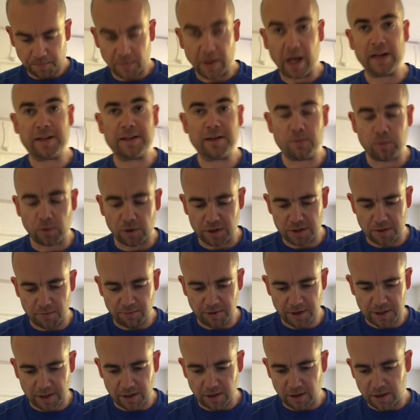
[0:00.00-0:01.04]
I did want some
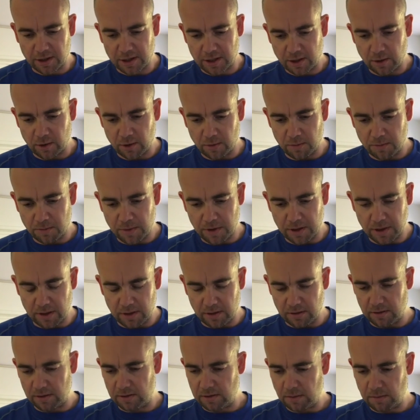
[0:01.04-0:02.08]
wrist guards, so
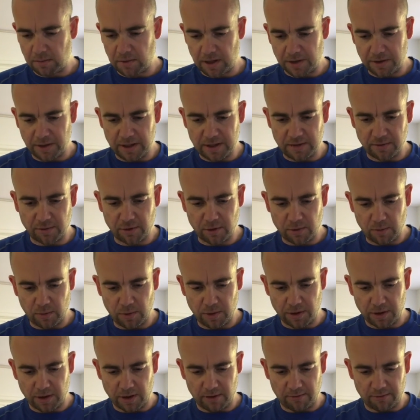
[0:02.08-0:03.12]
I'm glad these have come
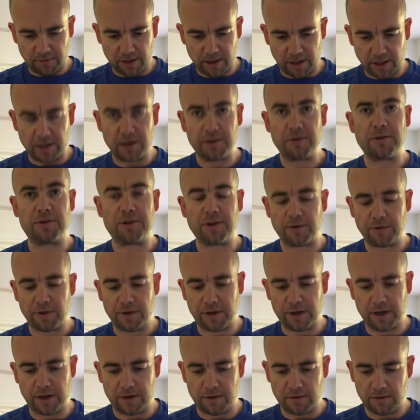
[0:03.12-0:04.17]
with it. I really didn't think
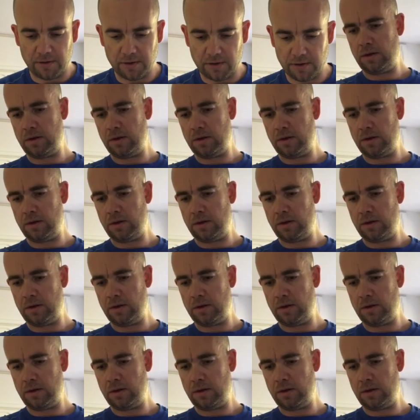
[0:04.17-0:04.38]
they did.